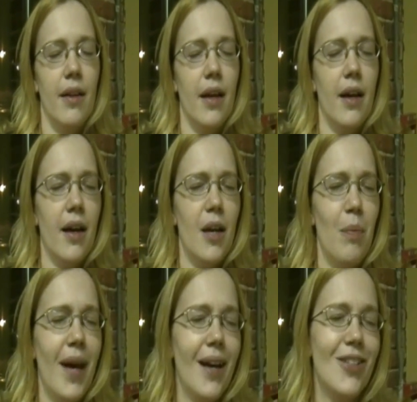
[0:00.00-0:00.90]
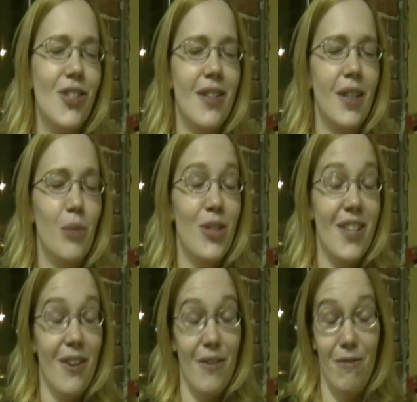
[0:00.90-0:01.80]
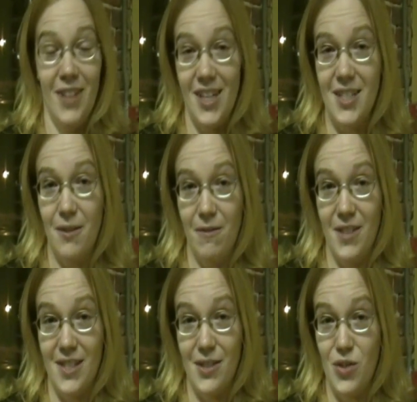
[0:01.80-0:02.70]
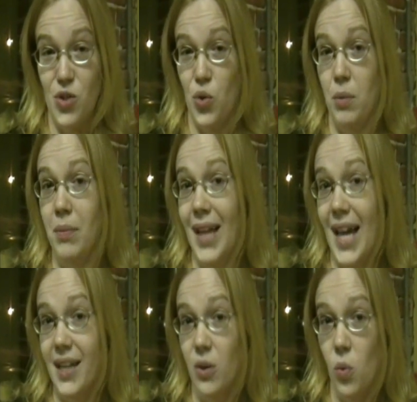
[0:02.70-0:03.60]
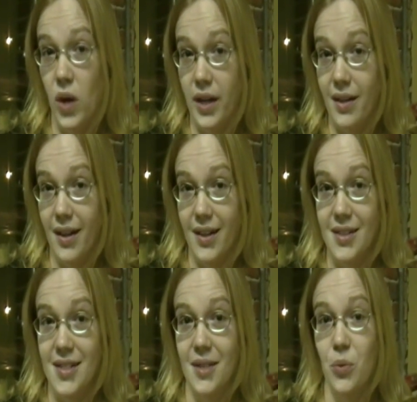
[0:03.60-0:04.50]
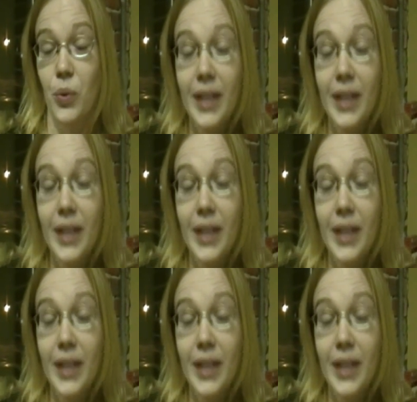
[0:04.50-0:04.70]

they kind of package the libertarian philosophy as it's sort of black and white, and